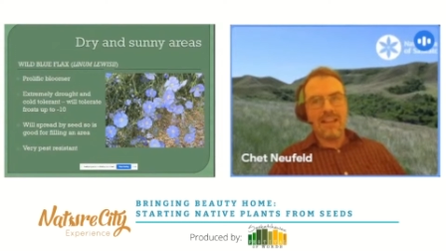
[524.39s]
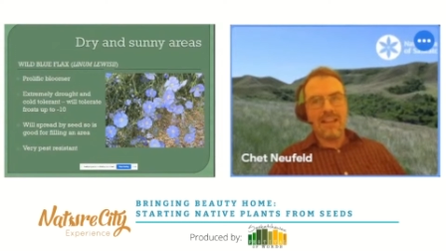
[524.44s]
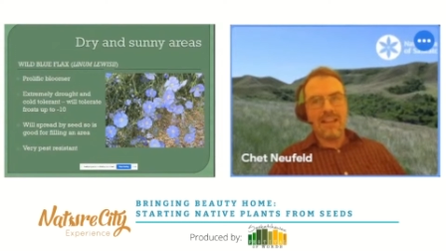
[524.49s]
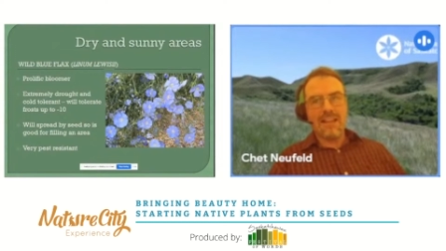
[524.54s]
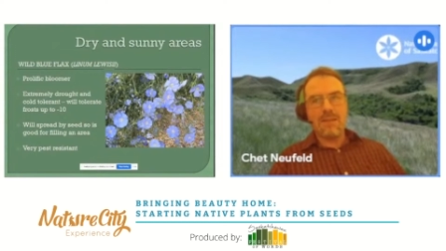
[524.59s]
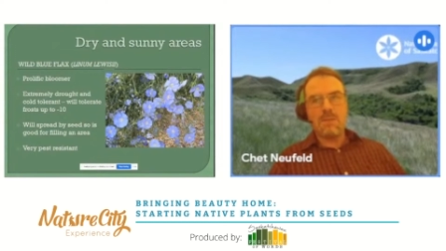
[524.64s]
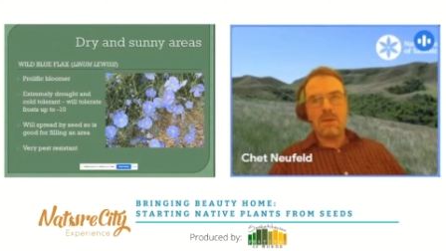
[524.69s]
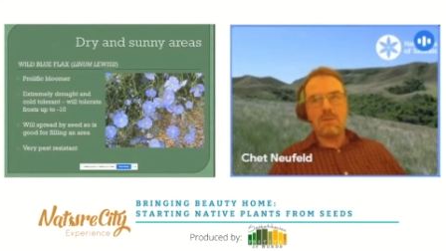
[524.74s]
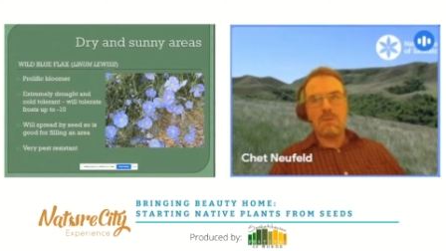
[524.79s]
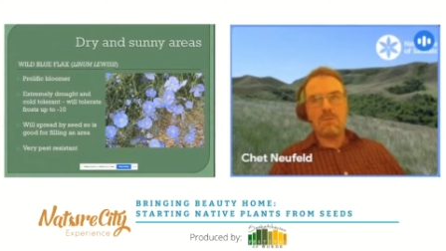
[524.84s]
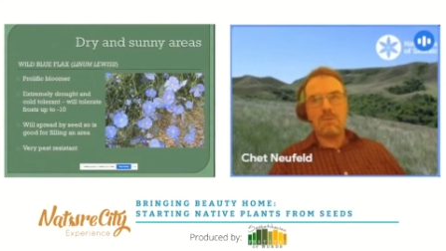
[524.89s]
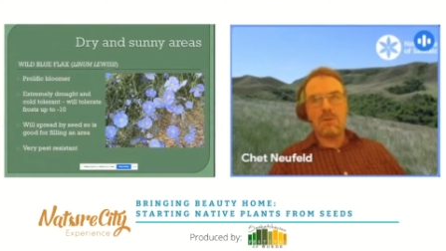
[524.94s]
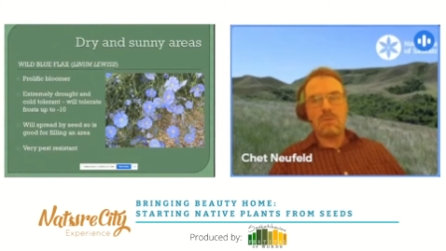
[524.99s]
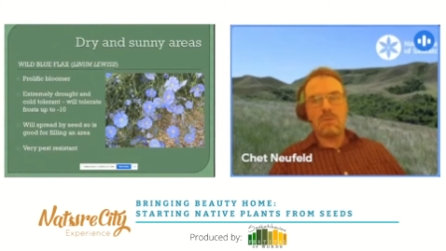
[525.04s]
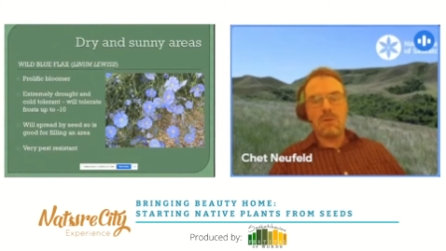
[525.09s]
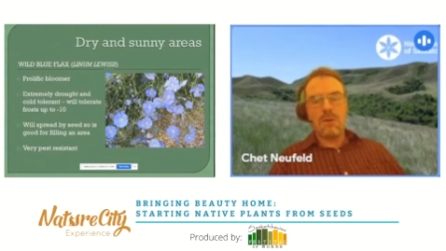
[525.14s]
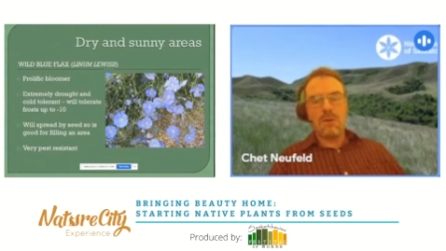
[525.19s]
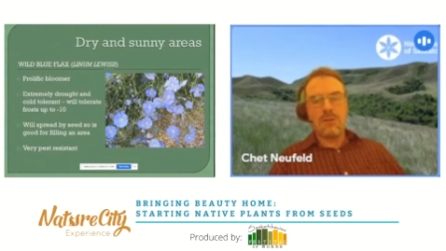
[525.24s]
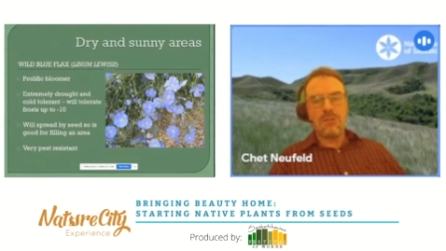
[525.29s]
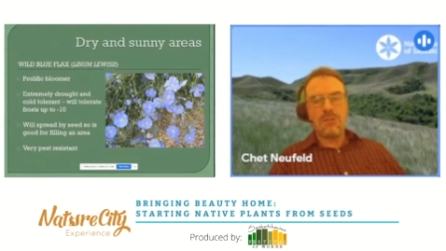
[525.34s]
tiny bit
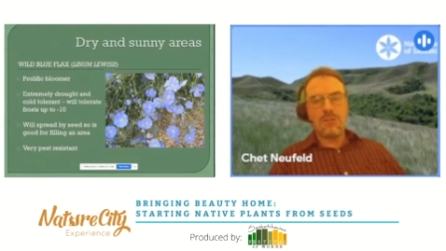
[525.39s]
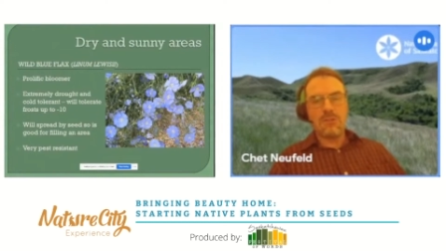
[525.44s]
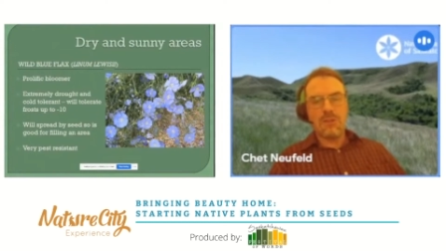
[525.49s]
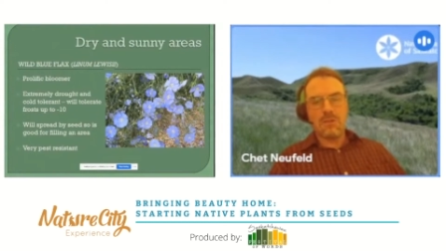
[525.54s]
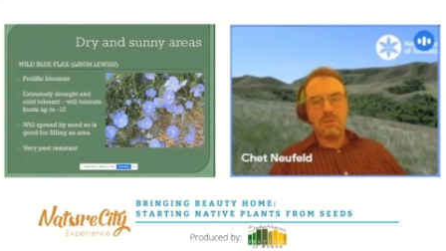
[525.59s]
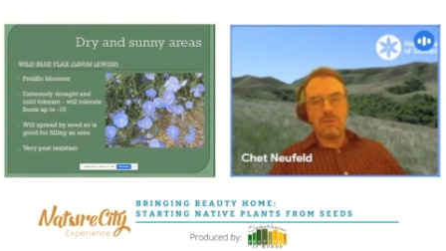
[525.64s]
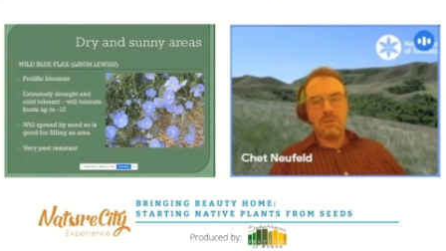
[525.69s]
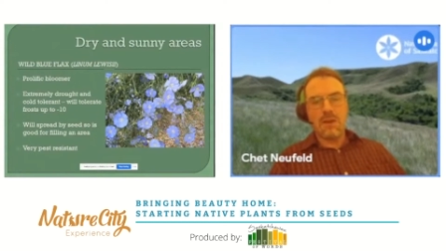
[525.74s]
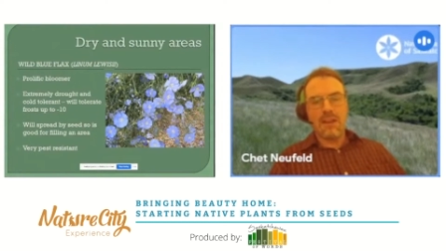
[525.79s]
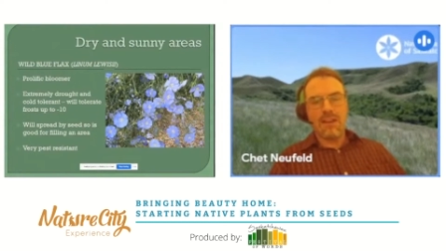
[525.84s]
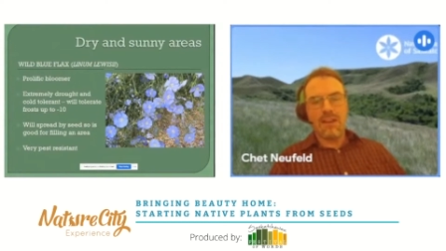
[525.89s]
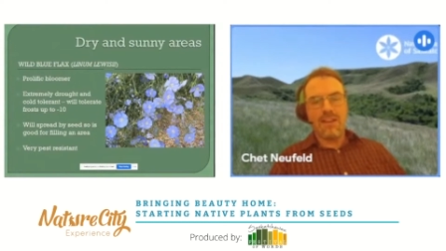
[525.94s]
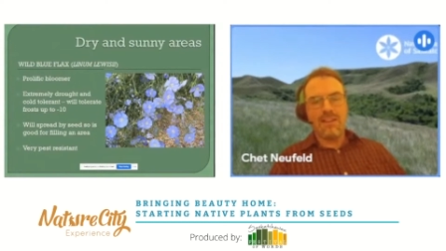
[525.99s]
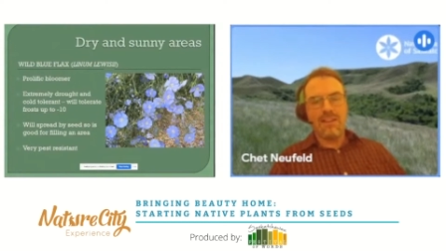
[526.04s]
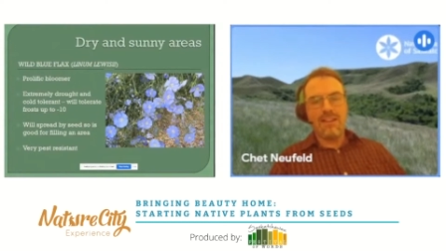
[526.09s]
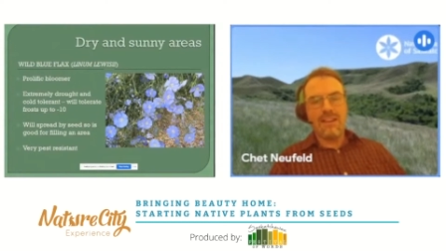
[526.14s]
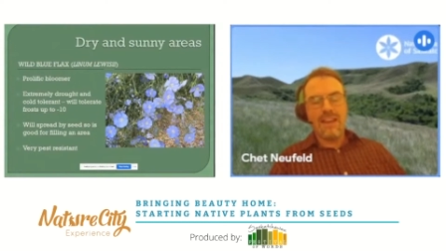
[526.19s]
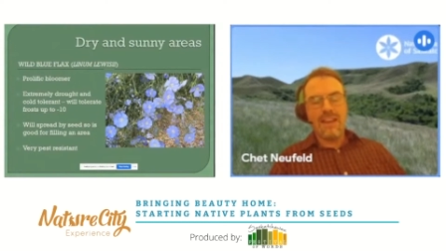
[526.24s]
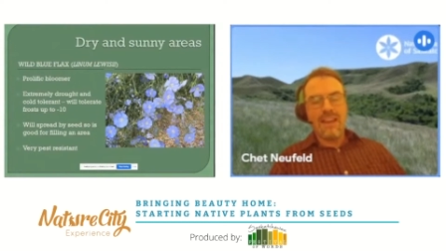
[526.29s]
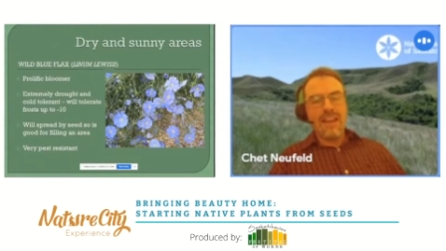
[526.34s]
more moisture in my
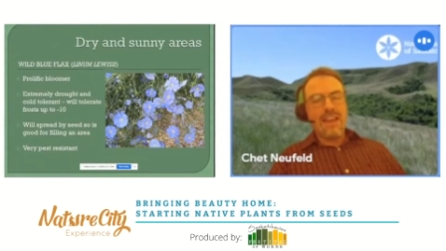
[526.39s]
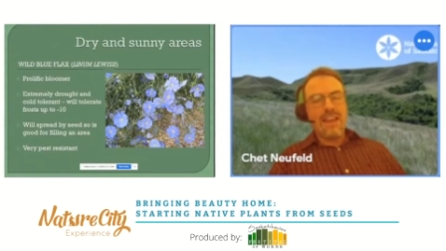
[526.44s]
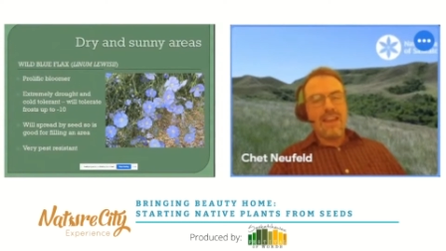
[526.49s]
yard,